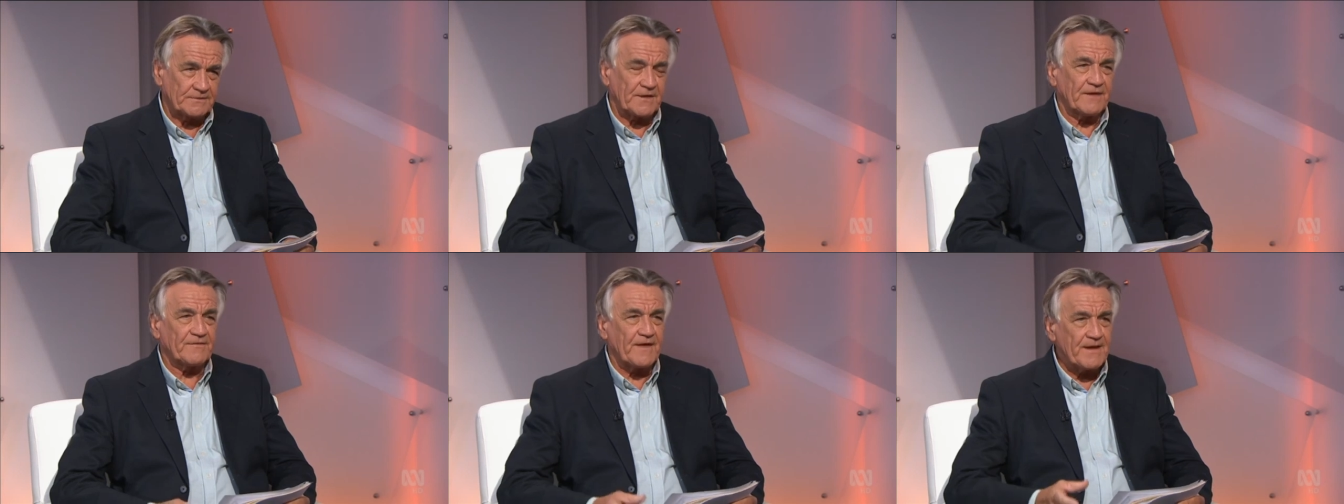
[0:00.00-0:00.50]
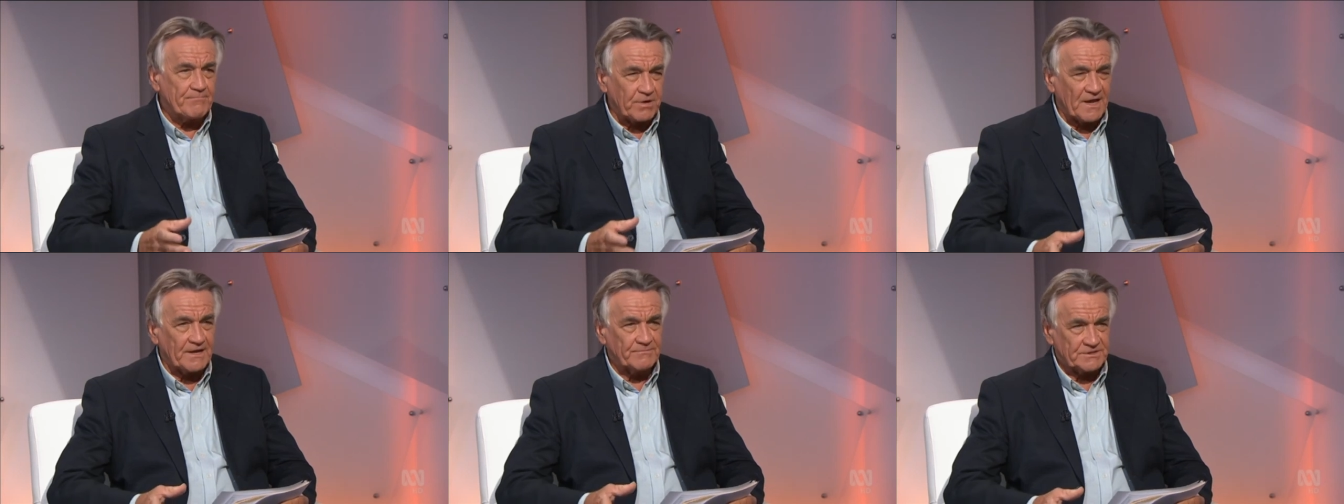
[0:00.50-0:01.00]
that they, they
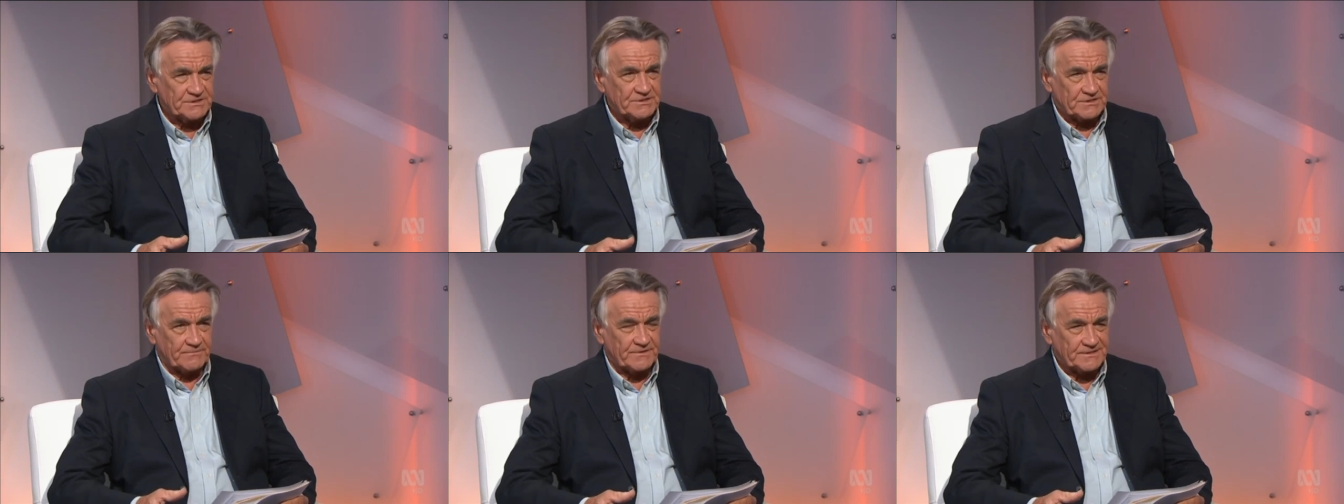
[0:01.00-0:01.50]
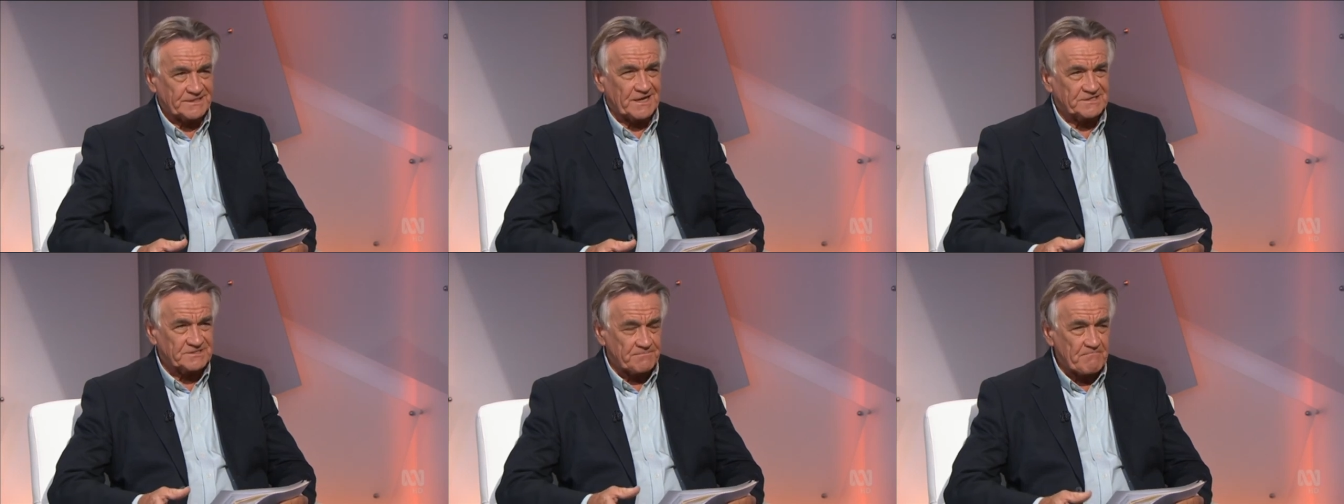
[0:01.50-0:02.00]
blame the system. They say
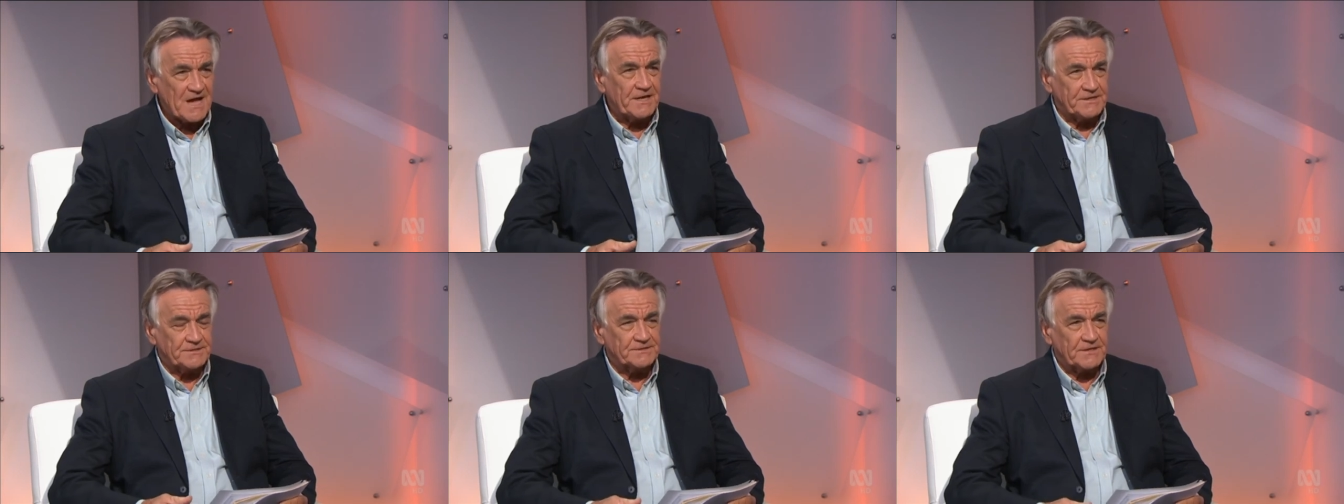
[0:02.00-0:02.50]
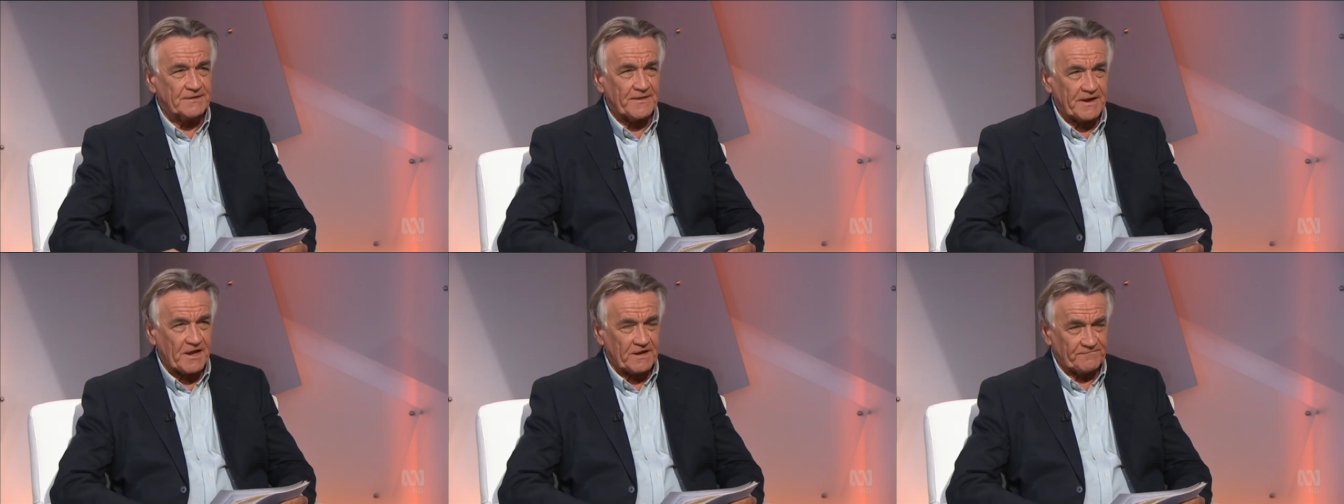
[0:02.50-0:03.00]
it's a maze and
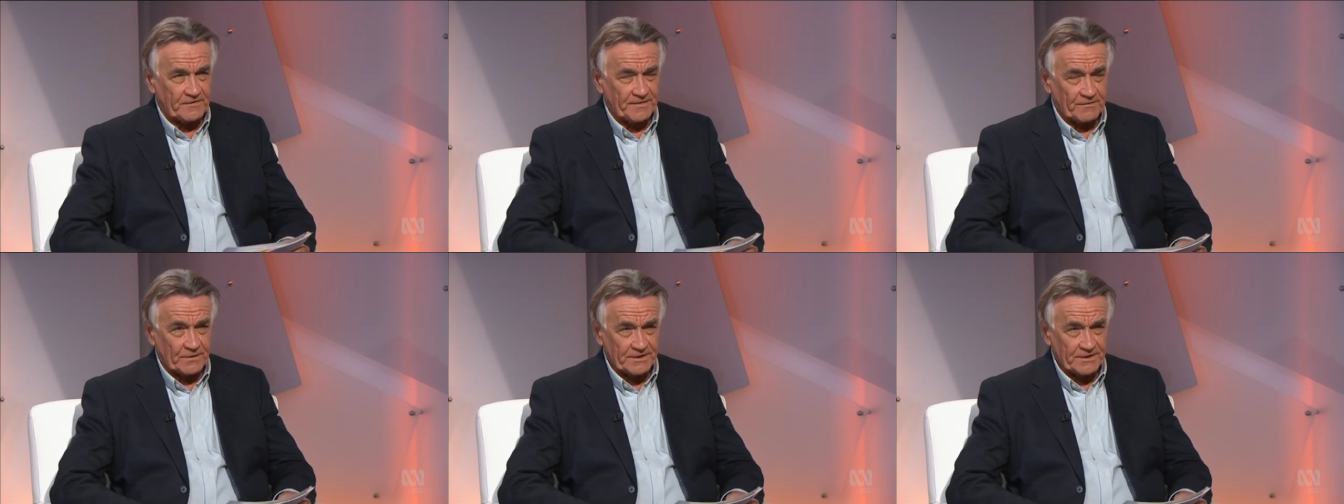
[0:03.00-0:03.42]
they can't find their